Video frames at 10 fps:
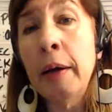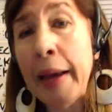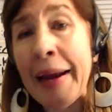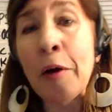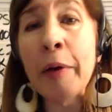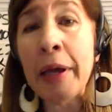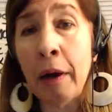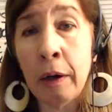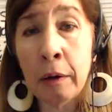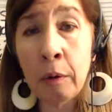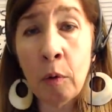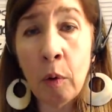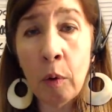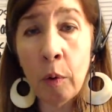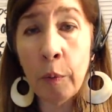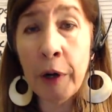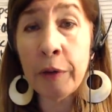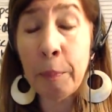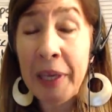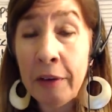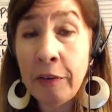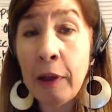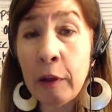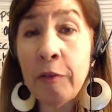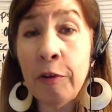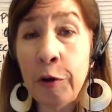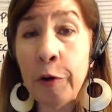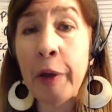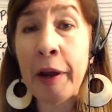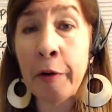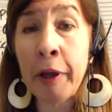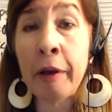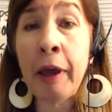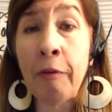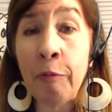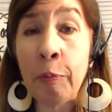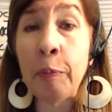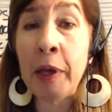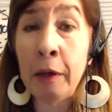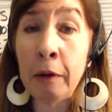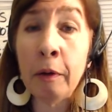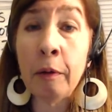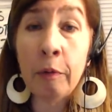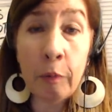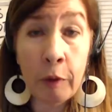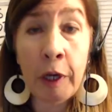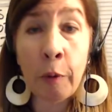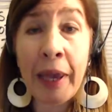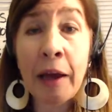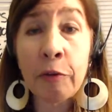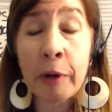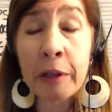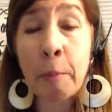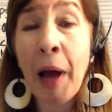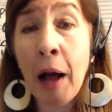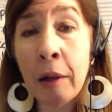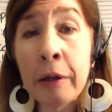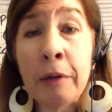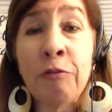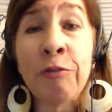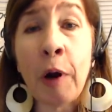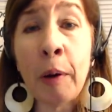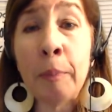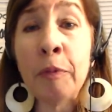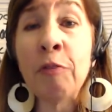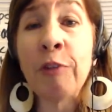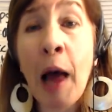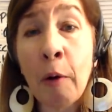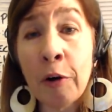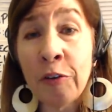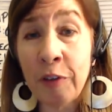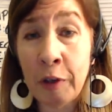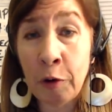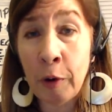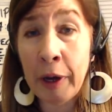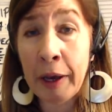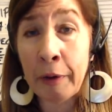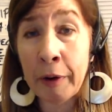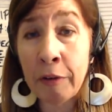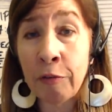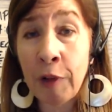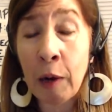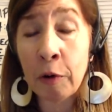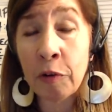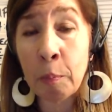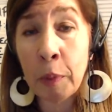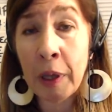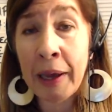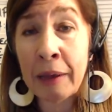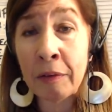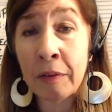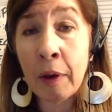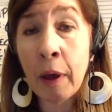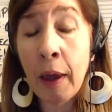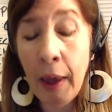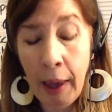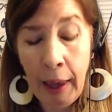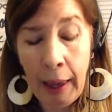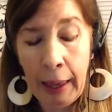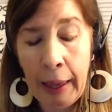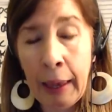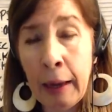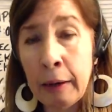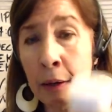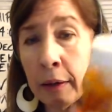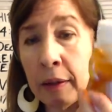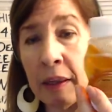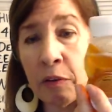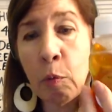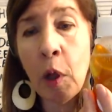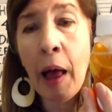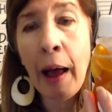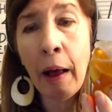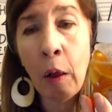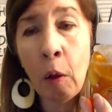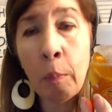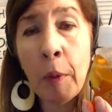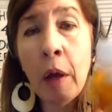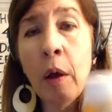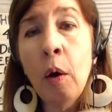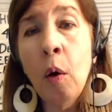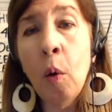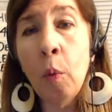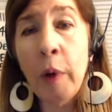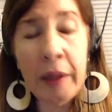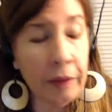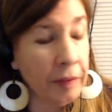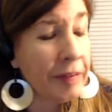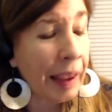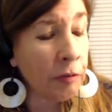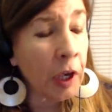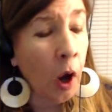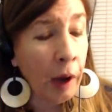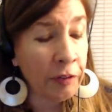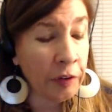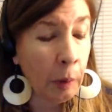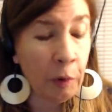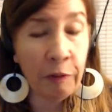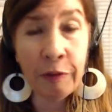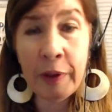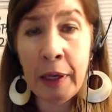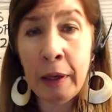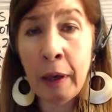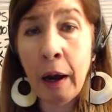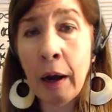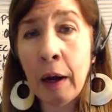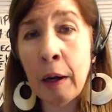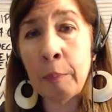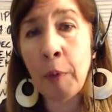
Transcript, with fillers: area where the bees that live in your area have been, you know, gathering the pollen from the flowers in your area, the flowers and plants. And this will help with staving off some of the um,